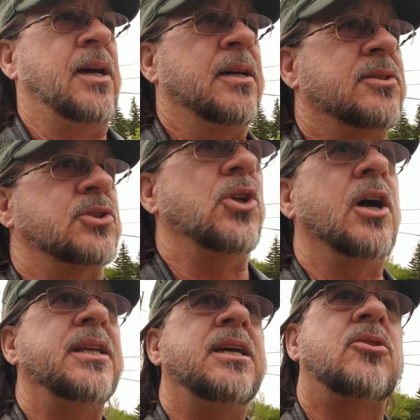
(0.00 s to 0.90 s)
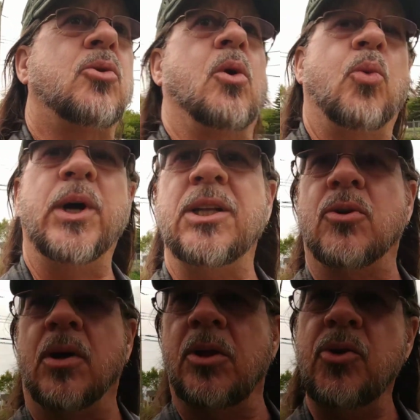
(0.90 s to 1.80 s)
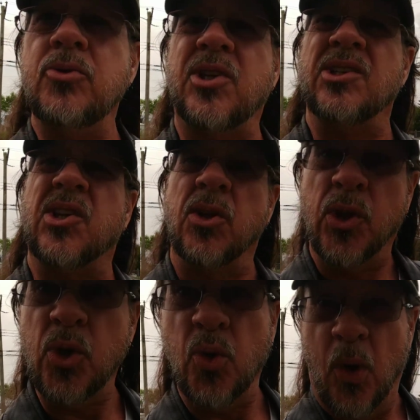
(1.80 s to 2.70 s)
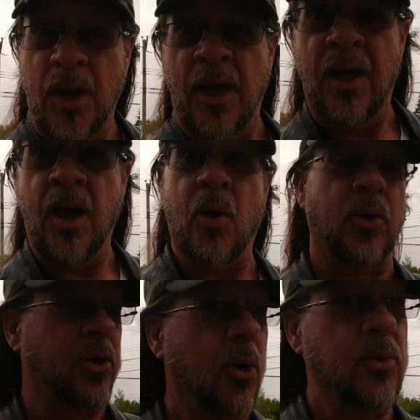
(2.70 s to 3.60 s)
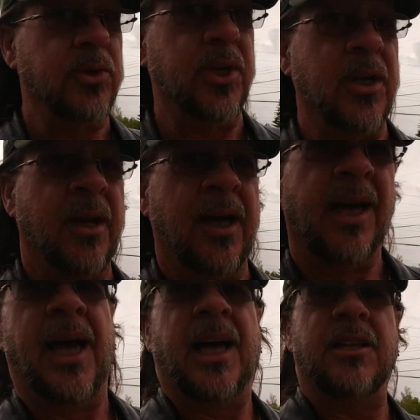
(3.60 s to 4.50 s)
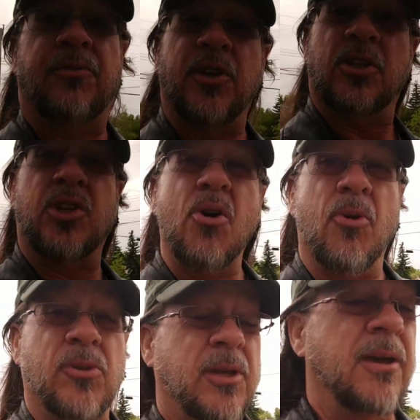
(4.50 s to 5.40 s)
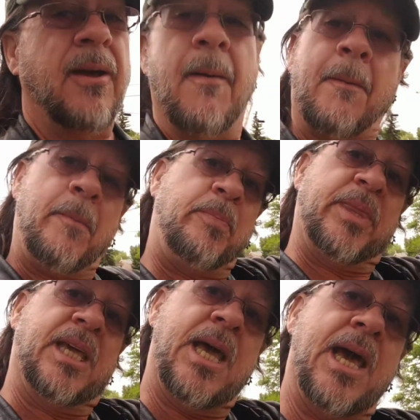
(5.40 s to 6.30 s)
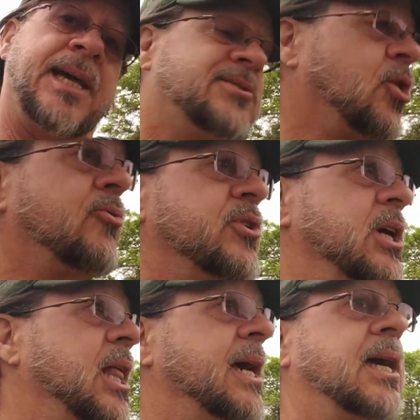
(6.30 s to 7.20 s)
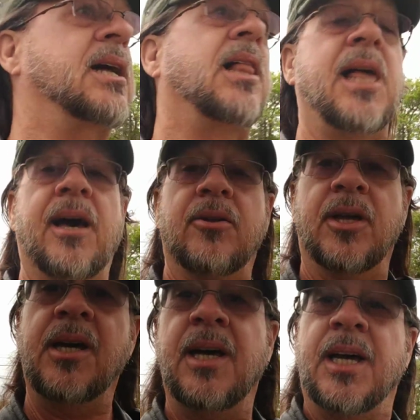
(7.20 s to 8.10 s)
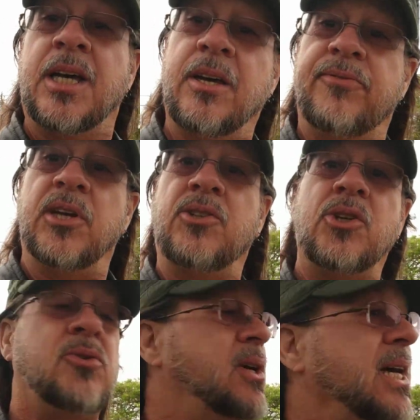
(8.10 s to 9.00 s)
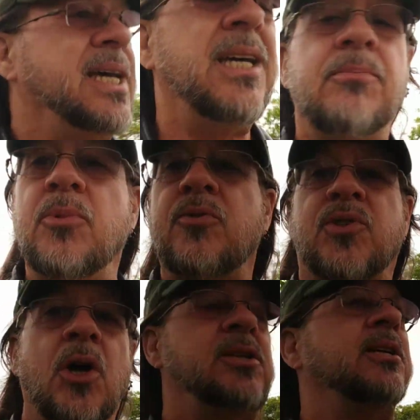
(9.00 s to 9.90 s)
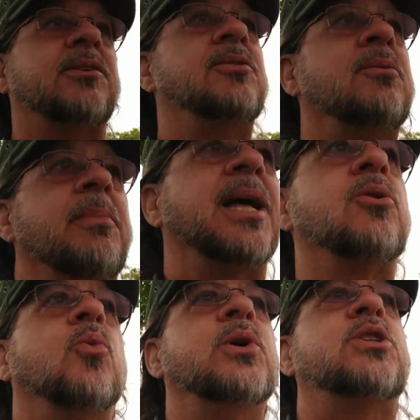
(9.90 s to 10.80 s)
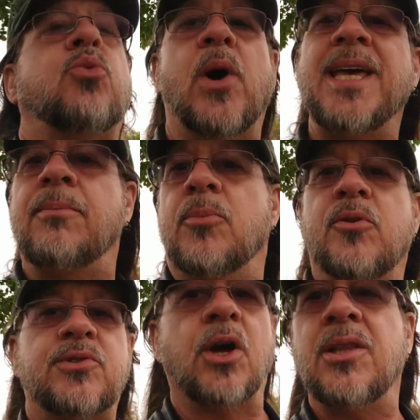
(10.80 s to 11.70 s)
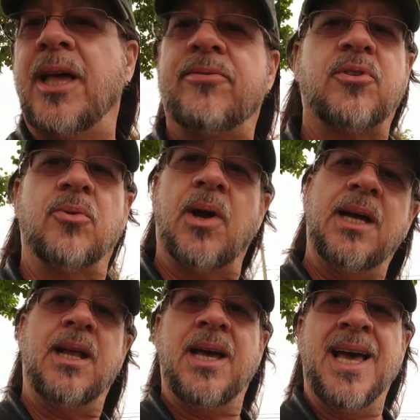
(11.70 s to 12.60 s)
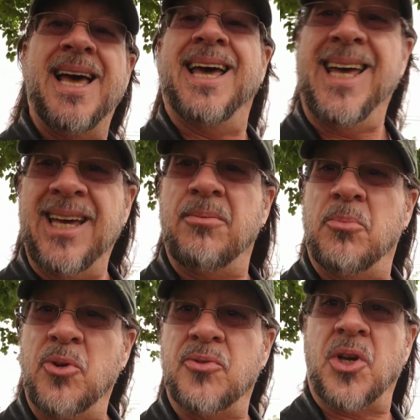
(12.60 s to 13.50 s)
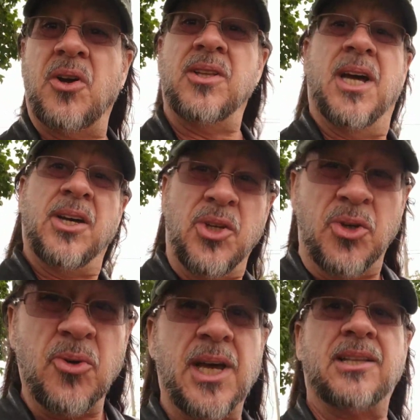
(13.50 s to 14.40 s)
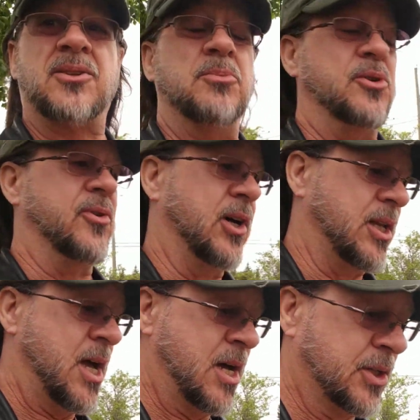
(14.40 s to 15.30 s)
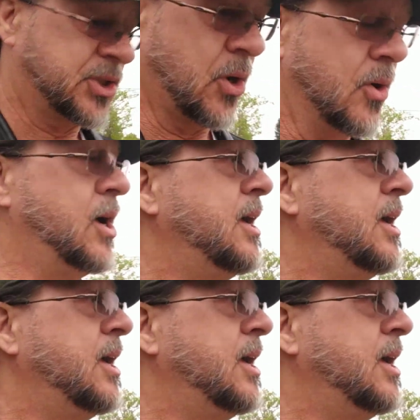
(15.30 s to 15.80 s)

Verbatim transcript: It's not either a win or a lose; it's a do or don't. And if you don't, it hangs over you like a cloud. If you do, it moves on. It doesn't matter which way it moves on, left or right. It moves on. You get to move on. So,